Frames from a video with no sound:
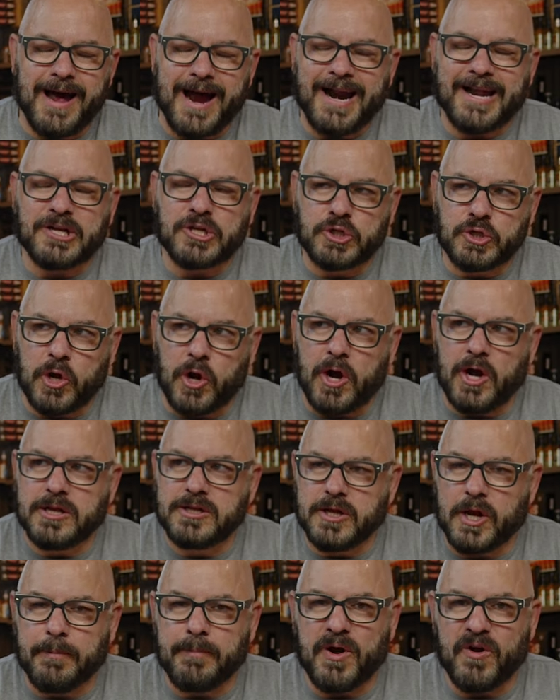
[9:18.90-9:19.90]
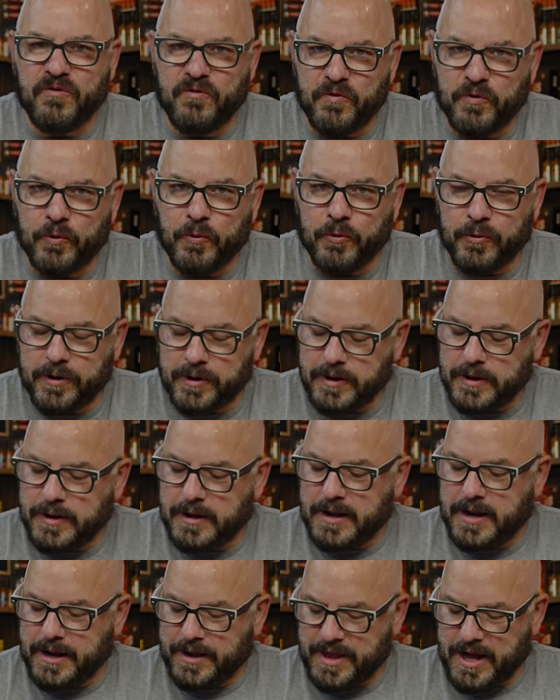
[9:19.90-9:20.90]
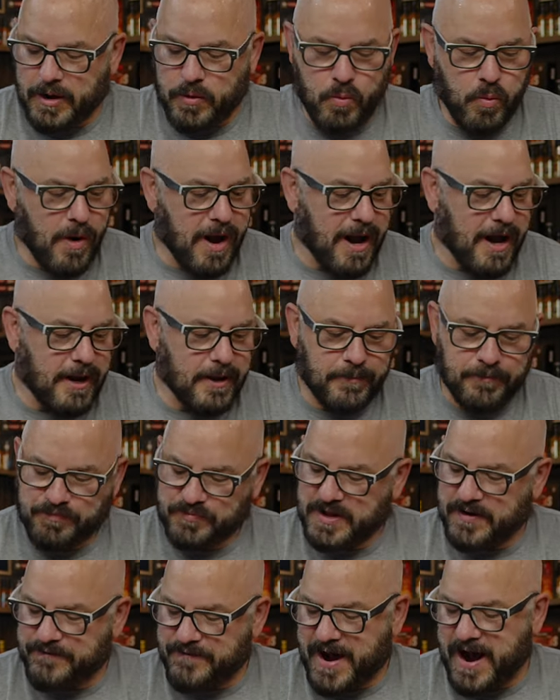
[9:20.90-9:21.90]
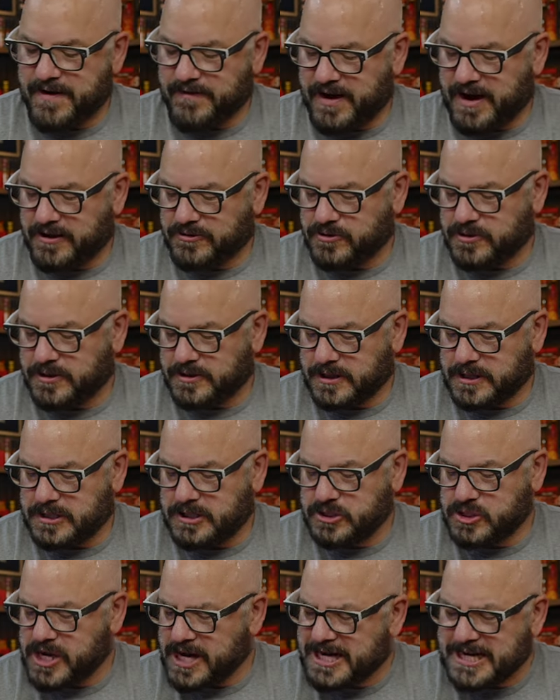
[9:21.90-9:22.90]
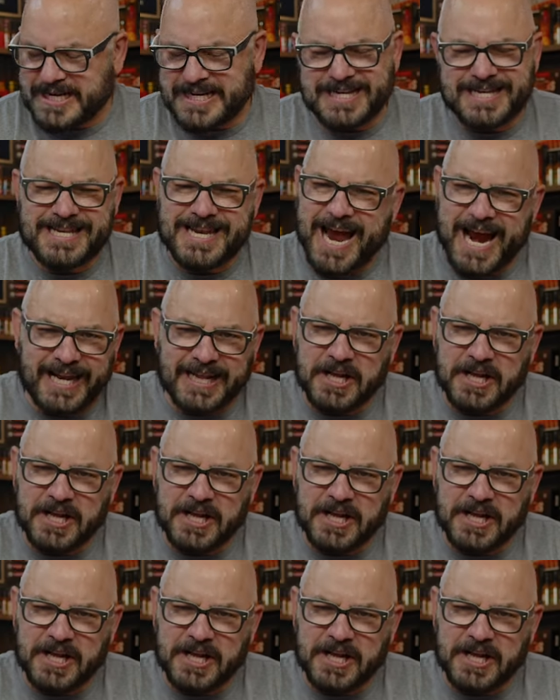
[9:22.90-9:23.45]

lot of sauce on my food, and that's why fried entree is just not